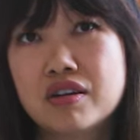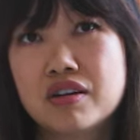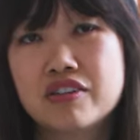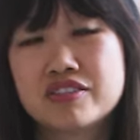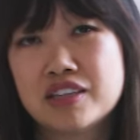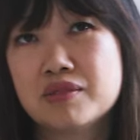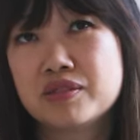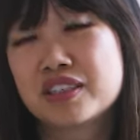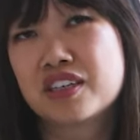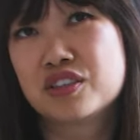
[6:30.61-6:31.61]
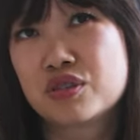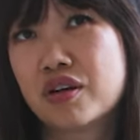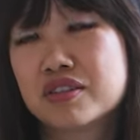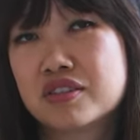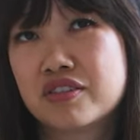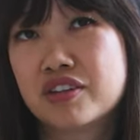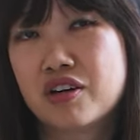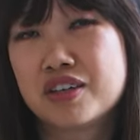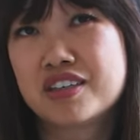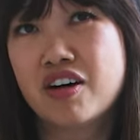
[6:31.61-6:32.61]
of some of the controls of
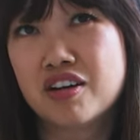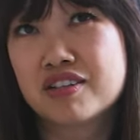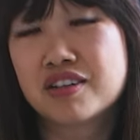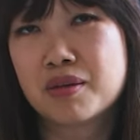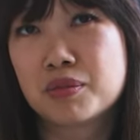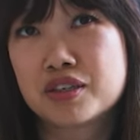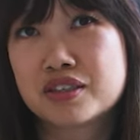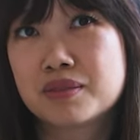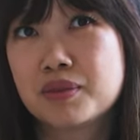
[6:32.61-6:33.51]
knowing all the numbers,